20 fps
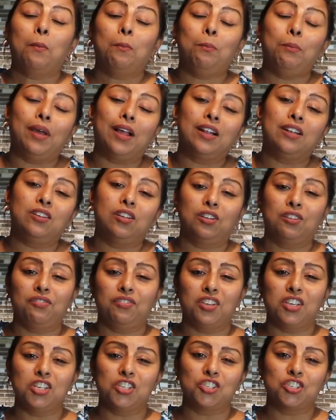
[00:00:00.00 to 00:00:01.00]
bell
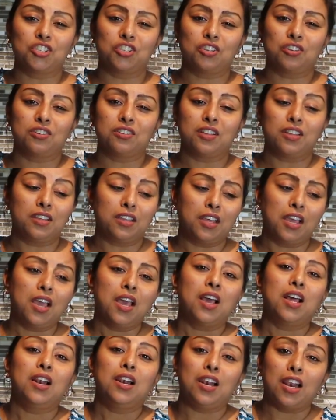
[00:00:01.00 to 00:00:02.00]
notification on the
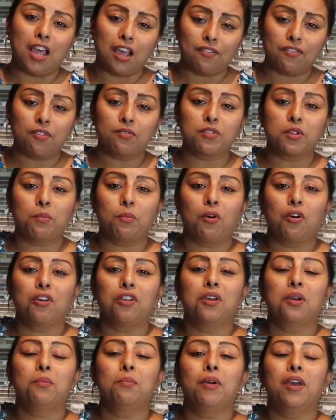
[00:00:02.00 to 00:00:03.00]
left of the
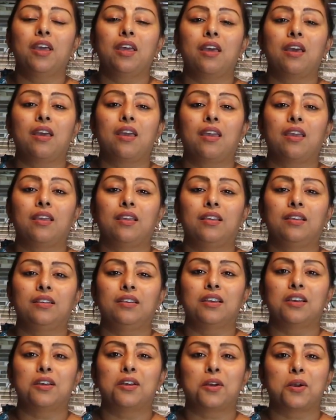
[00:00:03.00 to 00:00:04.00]
bottom, and
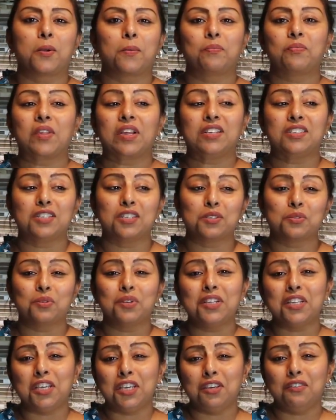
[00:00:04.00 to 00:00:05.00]
this
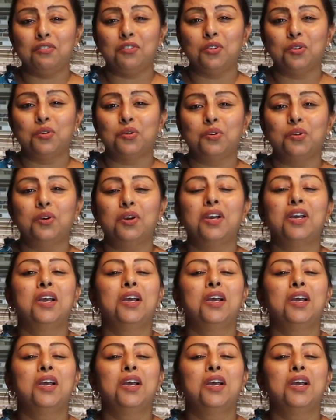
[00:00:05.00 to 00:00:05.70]
will give you